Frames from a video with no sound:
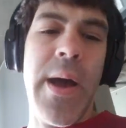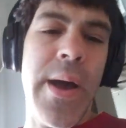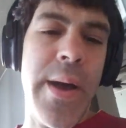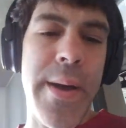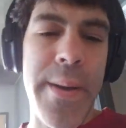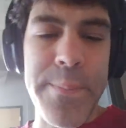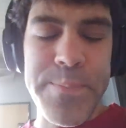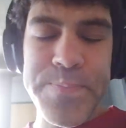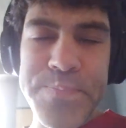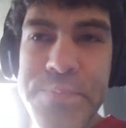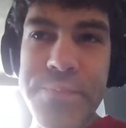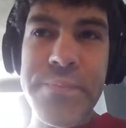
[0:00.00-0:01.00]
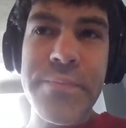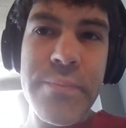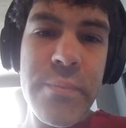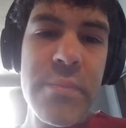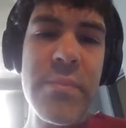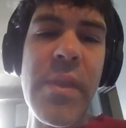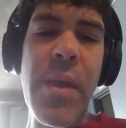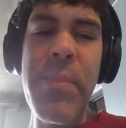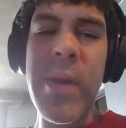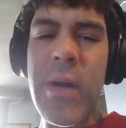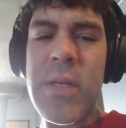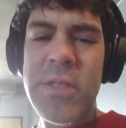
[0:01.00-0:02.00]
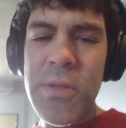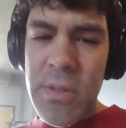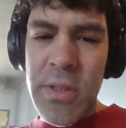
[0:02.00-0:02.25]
um, but also